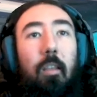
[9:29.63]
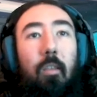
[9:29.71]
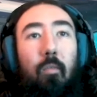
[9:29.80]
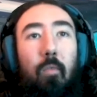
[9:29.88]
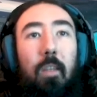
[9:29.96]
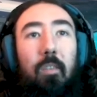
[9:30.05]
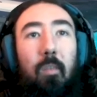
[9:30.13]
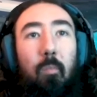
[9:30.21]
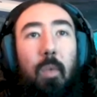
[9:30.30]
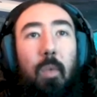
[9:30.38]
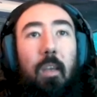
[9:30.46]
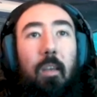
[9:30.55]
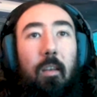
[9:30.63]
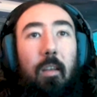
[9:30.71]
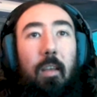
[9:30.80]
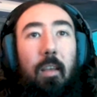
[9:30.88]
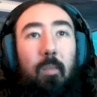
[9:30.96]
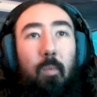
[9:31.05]
the reason being
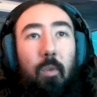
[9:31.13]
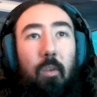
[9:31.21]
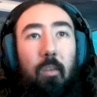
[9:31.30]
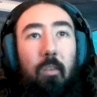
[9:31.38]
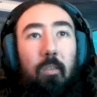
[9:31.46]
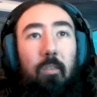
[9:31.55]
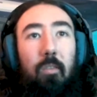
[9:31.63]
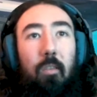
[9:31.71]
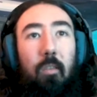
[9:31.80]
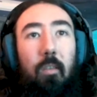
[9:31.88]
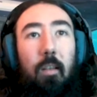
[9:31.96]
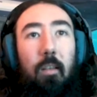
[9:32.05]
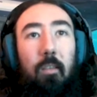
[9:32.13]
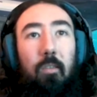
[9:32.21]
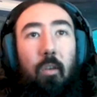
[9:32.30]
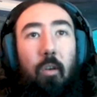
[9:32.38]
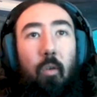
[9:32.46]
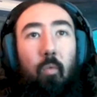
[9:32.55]
is because it's
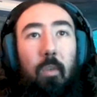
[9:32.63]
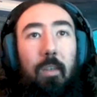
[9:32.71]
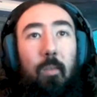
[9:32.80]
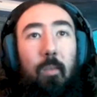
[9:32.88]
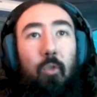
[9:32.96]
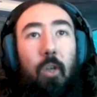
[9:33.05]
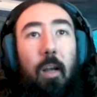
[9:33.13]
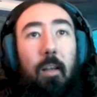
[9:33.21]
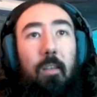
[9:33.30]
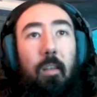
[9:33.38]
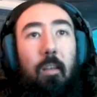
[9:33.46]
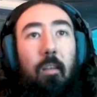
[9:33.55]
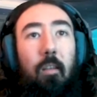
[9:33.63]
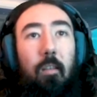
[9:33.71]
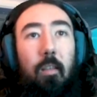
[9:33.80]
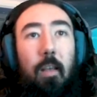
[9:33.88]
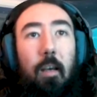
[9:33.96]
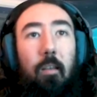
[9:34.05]
not only subtracting
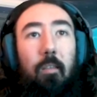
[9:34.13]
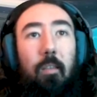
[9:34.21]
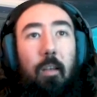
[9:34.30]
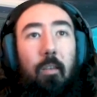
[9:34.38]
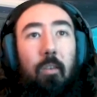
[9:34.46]
the health here,